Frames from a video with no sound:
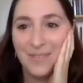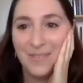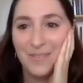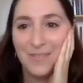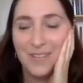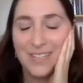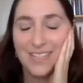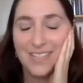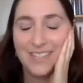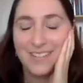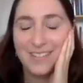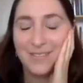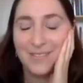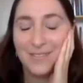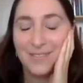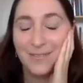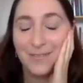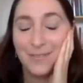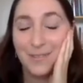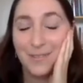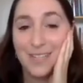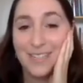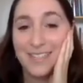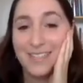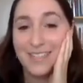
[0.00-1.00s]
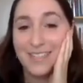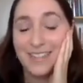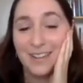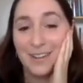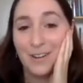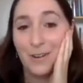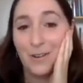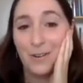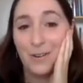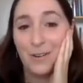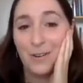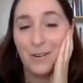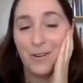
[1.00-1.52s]
Which was
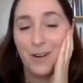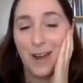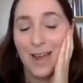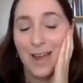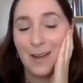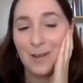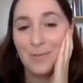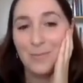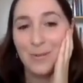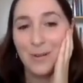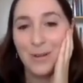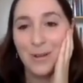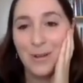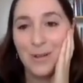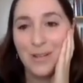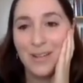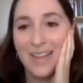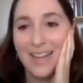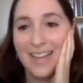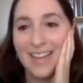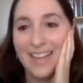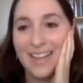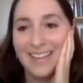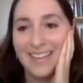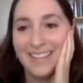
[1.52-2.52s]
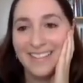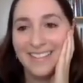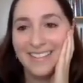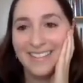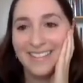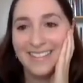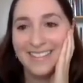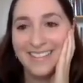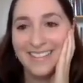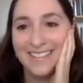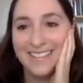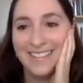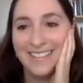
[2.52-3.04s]
in- incredible. And
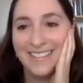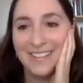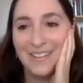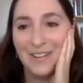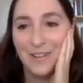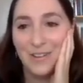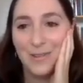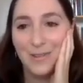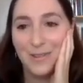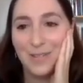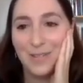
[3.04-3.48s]
you know, you